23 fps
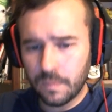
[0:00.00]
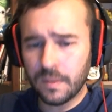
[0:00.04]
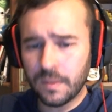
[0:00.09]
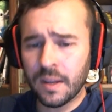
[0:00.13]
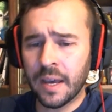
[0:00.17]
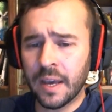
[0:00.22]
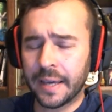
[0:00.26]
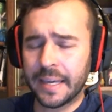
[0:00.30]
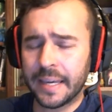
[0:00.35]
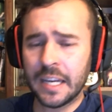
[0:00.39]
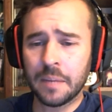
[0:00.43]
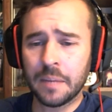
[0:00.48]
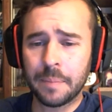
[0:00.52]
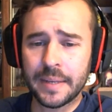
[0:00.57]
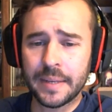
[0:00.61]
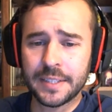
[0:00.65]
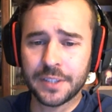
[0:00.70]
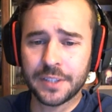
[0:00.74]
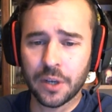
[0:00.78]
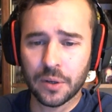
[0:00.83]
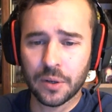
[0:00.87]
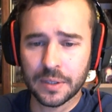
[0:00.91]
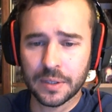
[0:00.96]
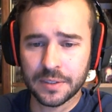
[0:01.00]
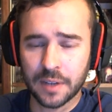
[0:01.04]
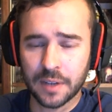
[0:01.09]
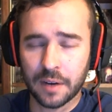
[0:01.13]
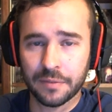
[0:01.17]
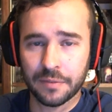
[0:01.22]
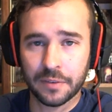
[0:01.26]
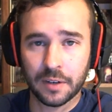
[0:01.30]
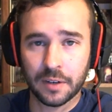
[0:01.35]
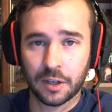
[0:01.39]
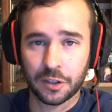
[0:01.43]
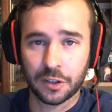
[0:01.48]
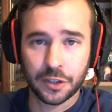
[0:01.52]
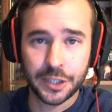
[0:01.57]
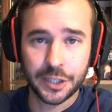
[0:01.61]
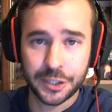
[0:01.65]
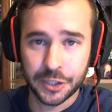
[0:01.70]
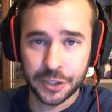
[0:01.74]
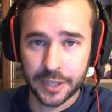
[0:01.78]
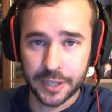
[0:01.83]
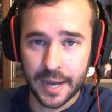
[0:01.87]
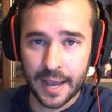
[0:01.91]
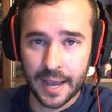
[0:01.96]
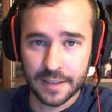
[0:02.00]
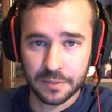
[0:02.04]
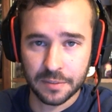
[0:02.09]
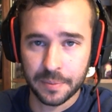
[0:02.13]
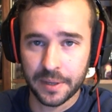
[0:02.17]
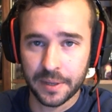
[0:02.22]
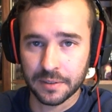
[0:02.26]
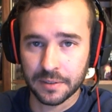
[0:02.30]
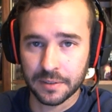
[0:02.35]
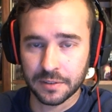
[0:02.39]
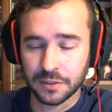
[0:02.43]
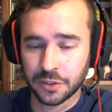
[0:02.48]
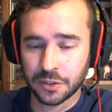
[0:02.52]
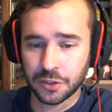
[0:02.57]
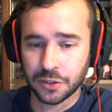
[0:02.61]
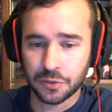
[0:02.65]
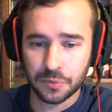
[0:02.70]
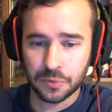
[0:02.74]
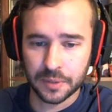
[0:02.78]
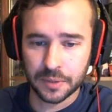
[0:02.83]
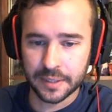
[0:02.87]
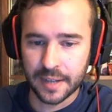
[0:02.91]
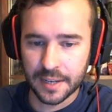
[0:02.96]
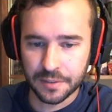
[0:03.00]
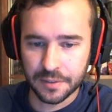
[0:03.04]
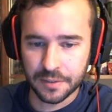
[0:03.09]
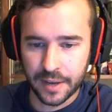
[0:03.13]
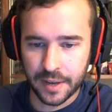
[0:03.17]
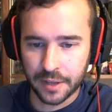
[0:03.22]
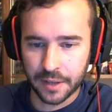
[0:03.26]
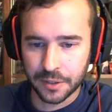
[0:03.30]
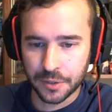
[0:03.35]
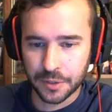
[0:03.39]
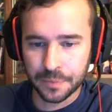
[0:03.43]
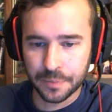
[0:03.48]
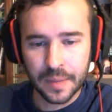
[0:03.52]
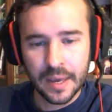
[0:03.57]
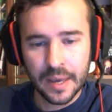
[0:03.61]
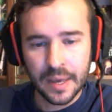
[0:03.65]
Getting beast tokens off our creature cast spells is just really nice value,